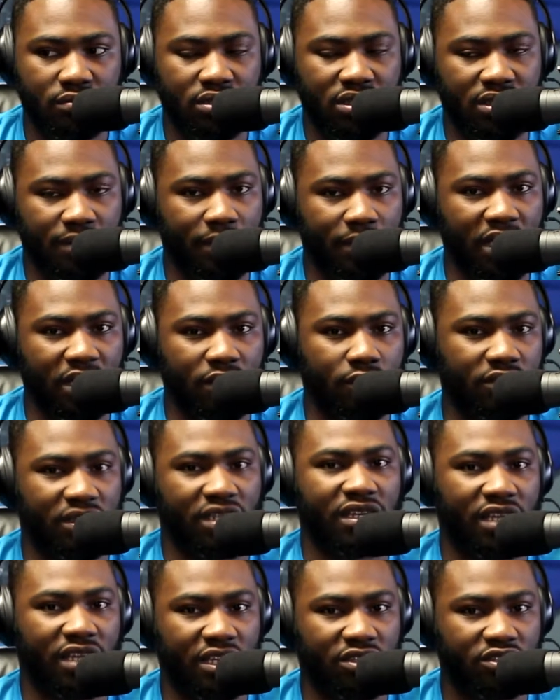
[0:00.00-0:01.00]
somebody who
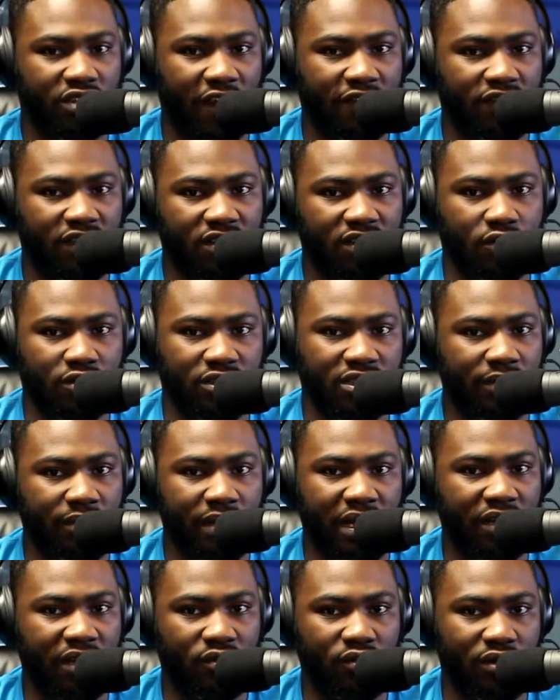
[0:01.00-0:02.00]
didn't get drafted, or
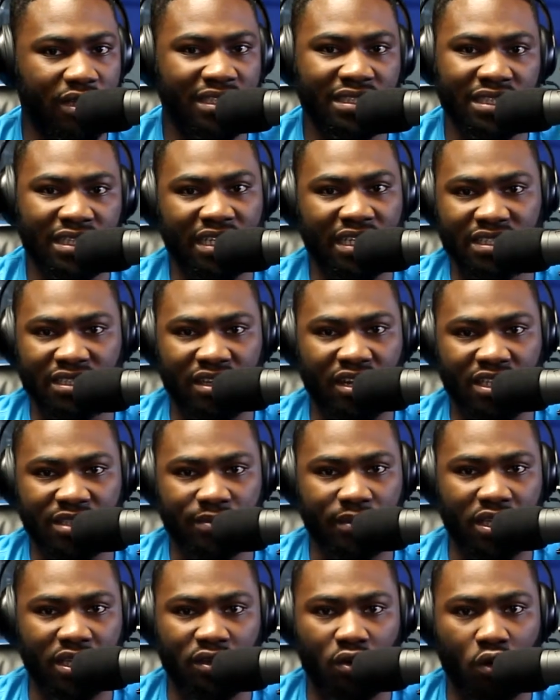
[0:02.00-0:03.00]
somebody who isn't as good
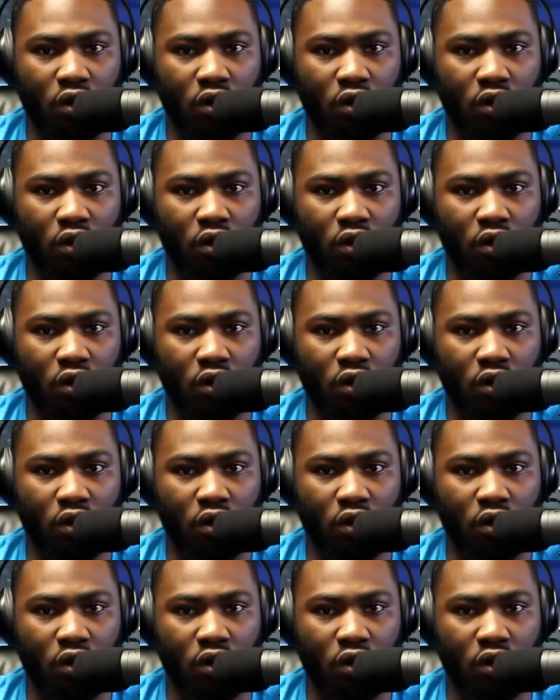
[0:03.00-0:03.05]
as me,